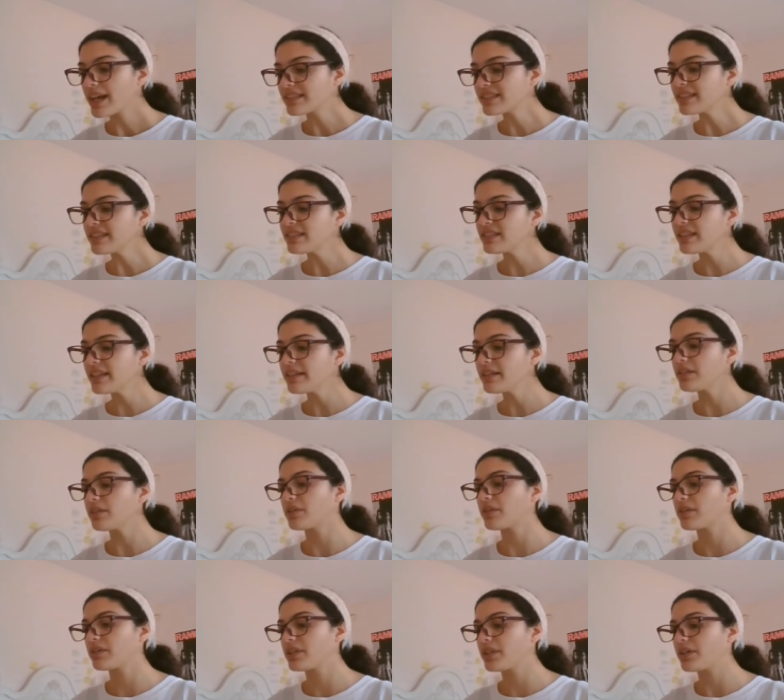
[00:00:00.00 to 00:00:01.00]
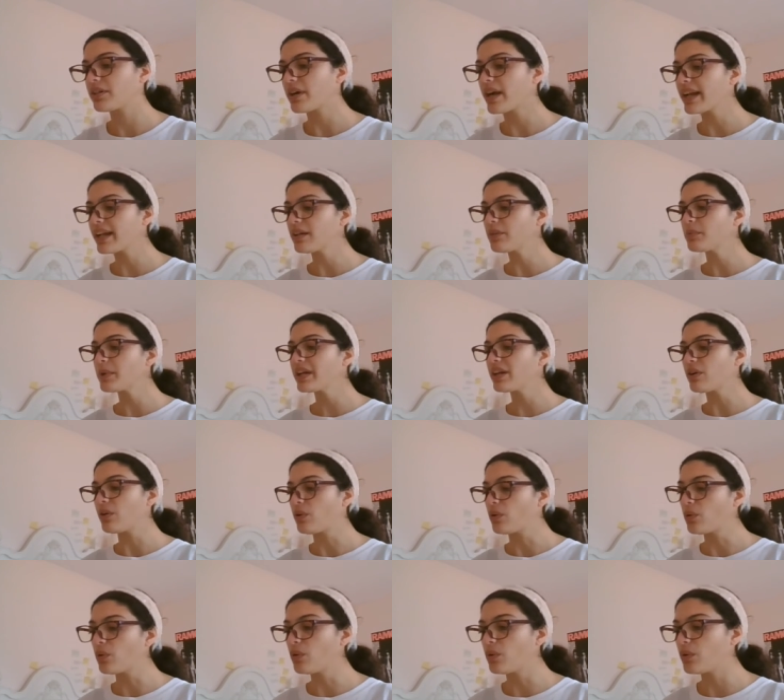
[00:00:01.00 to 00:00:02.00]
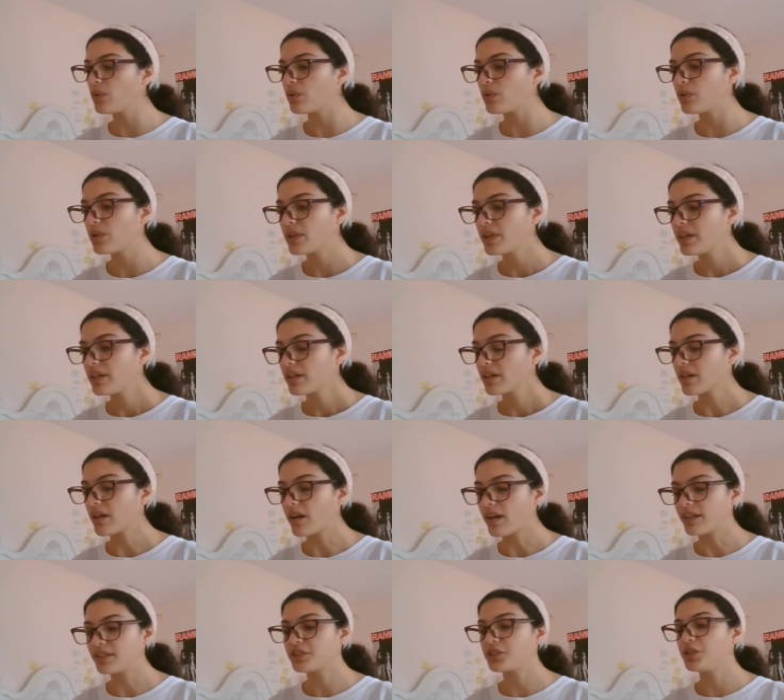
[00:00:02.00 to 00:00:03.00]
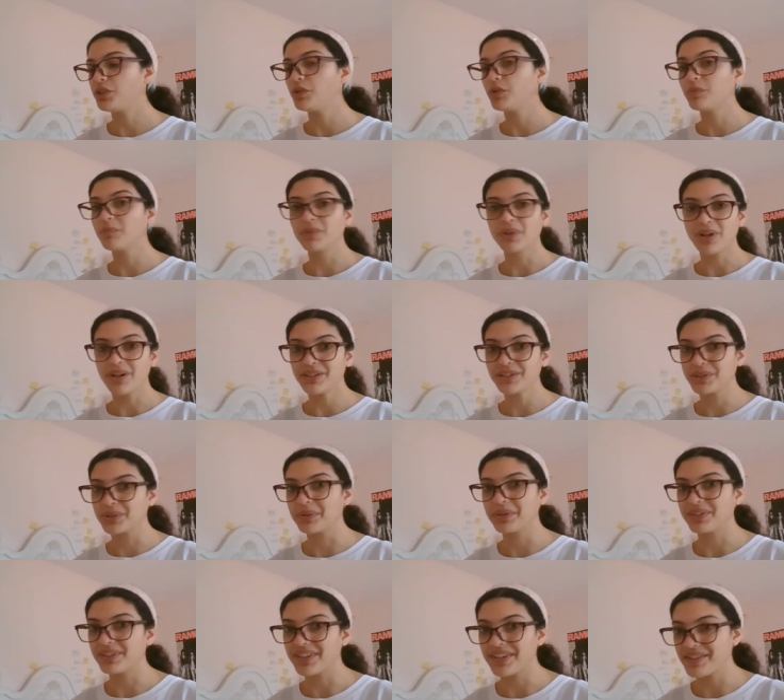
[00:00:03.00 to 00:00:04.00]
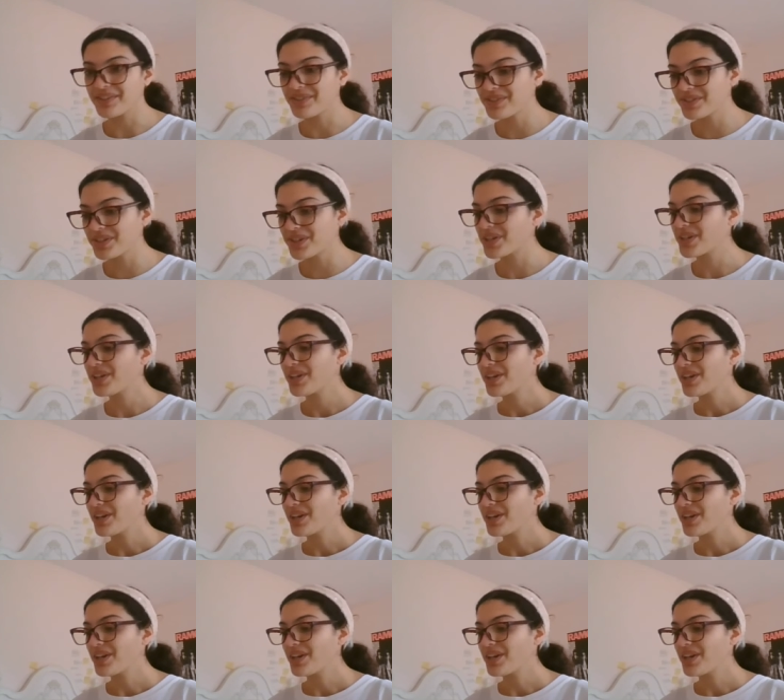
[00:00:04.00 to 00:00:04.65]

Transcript: As I stated earlier, I can write a whole costume laundry list